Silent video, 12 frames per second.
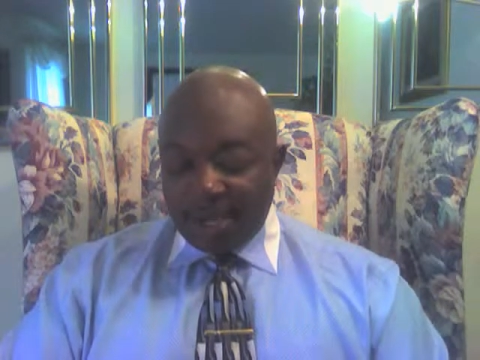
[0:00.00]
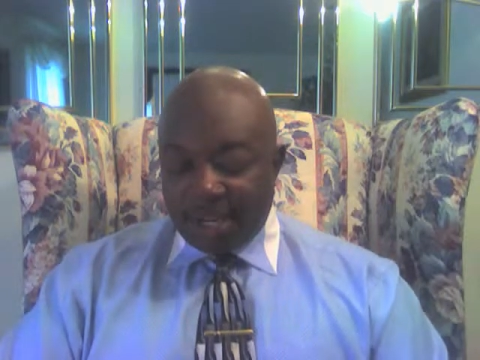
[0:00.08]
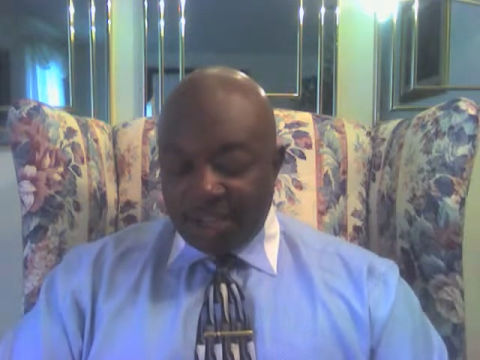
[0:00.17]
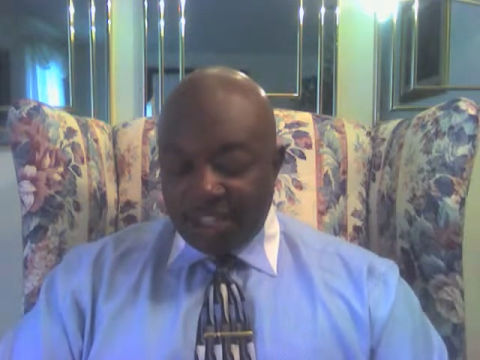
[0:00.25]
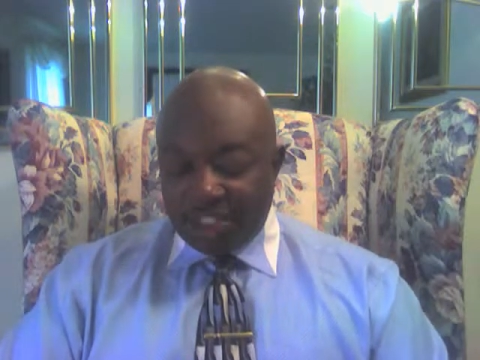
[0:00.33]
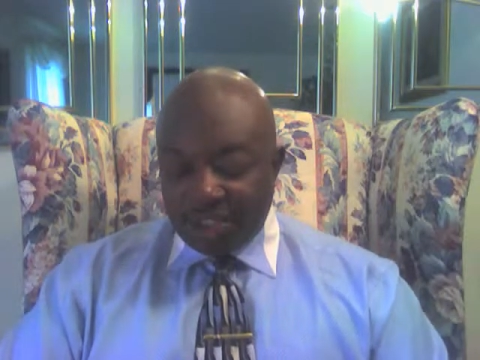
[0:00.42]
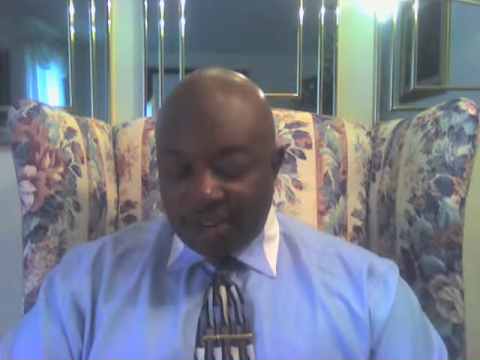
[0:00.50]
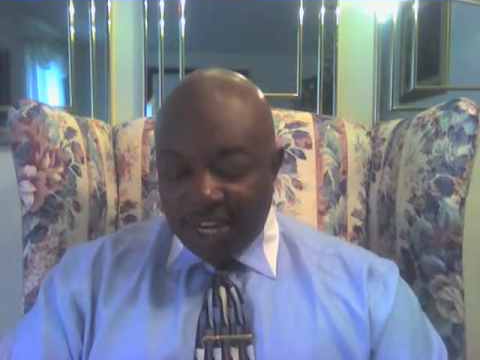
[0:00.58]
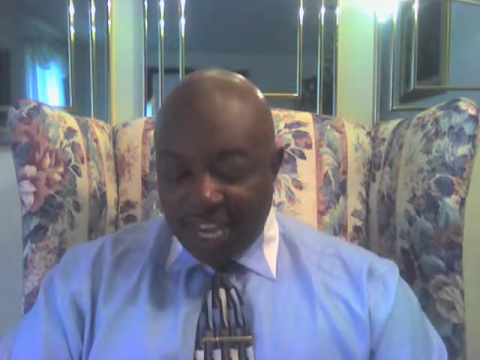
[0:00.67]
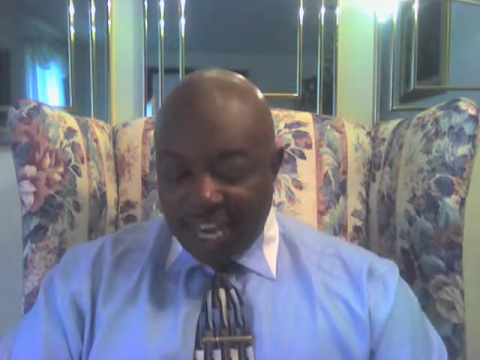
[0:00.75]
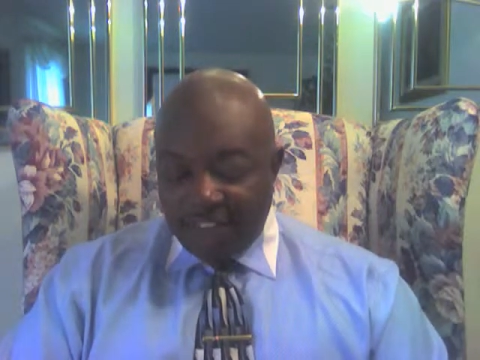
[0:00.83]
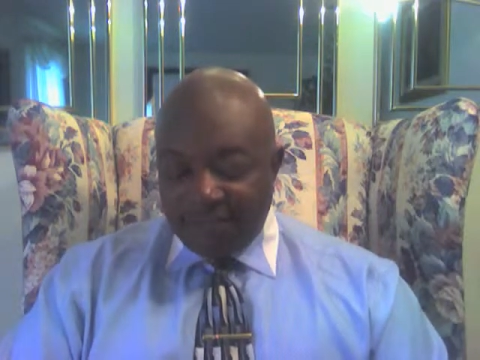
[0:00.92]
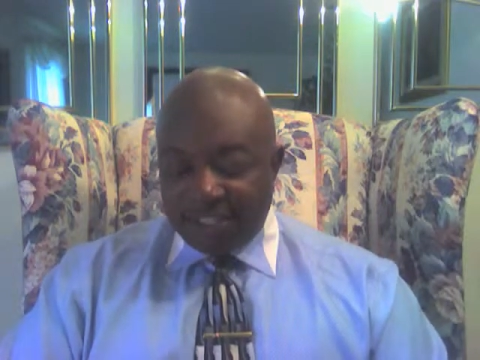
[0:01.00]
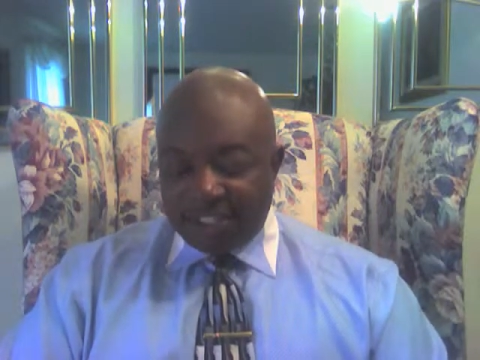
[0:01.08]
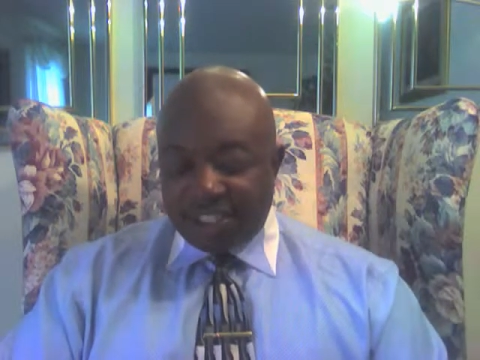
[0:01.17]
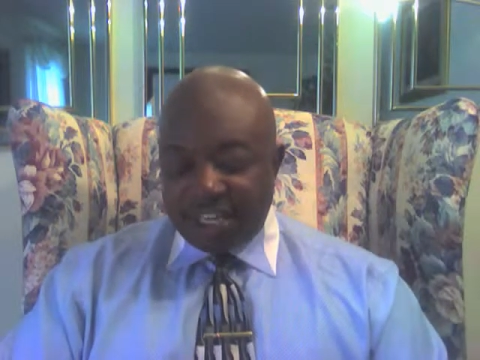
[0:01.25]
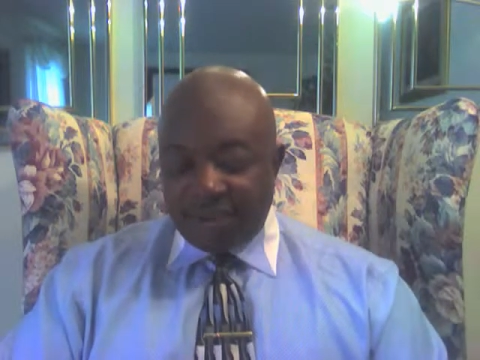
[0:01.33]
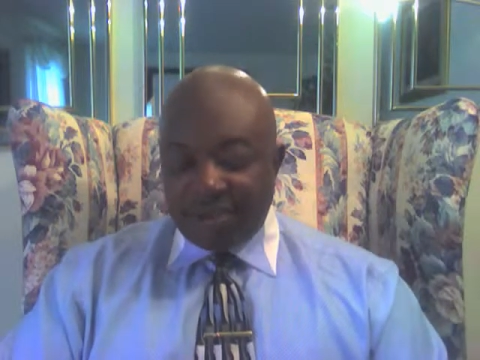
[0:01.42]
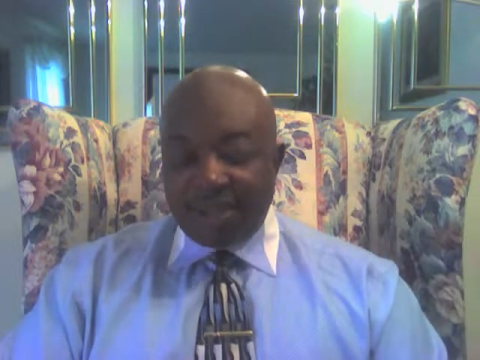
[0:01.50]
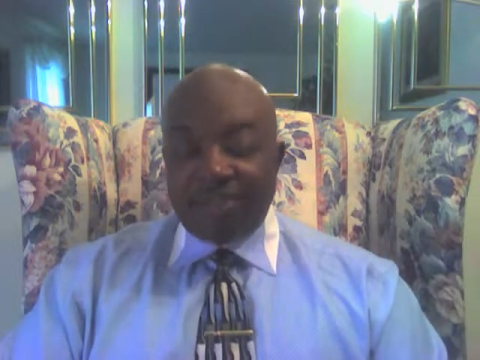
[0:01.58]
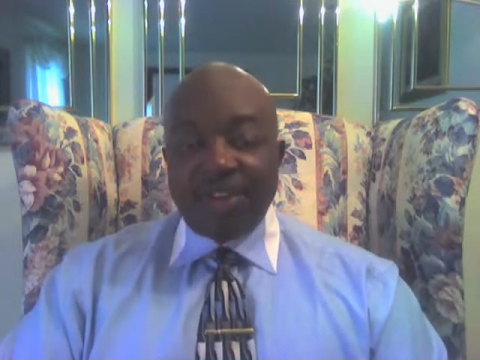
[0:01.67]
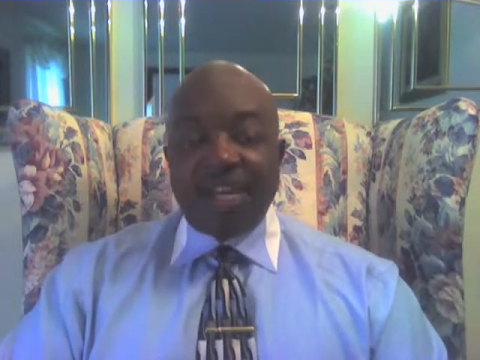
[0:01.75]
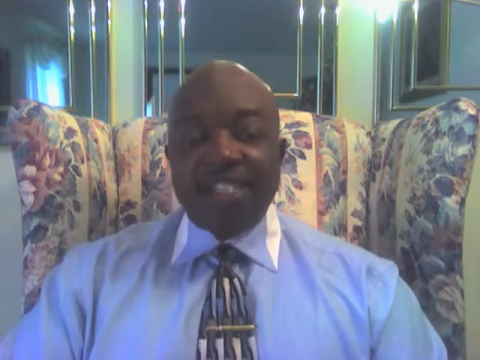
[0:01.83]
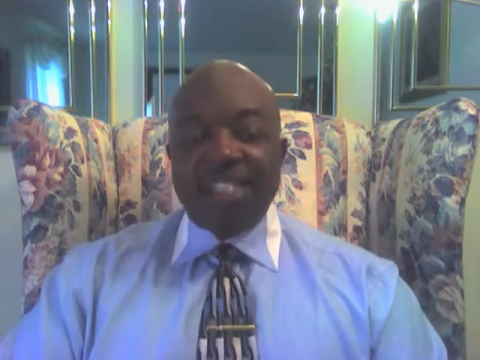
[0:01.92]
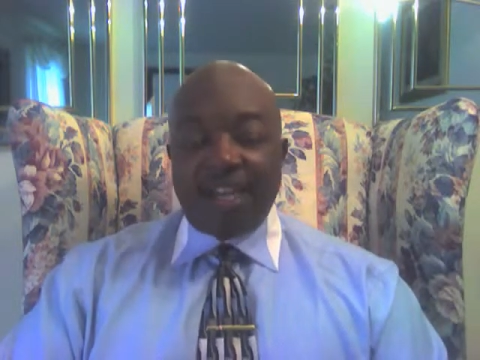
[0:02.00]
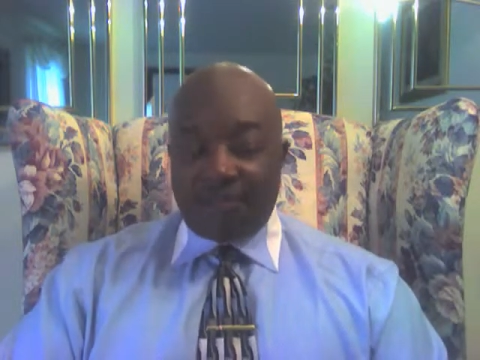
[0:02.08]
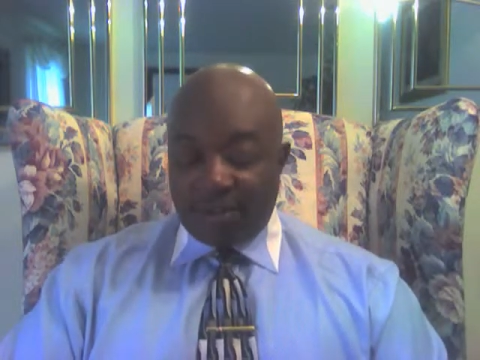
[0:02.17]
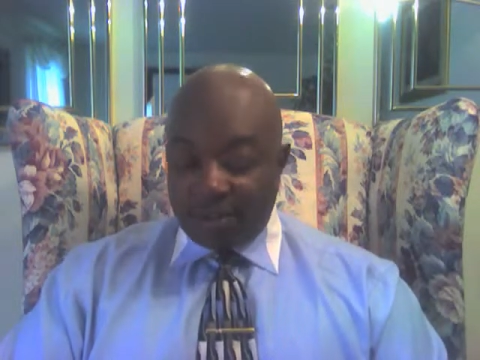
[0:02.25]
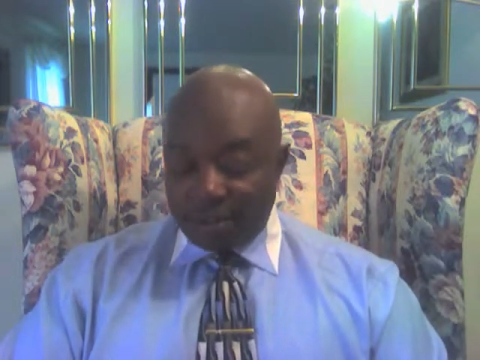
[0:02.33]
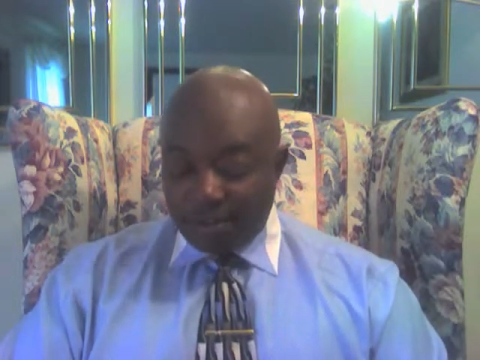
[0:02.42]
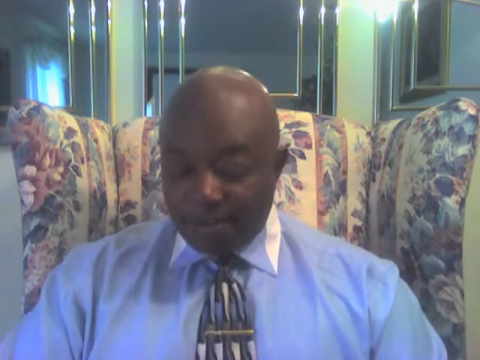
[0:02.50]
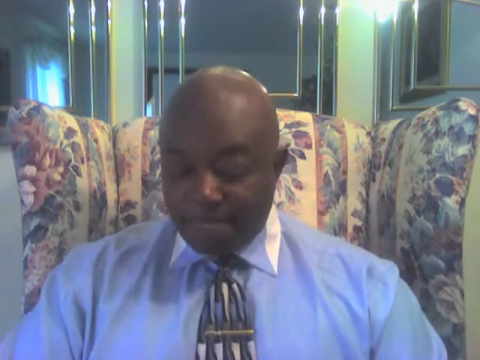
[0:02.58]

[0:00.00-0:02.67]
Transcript: Because your adversary, the devil,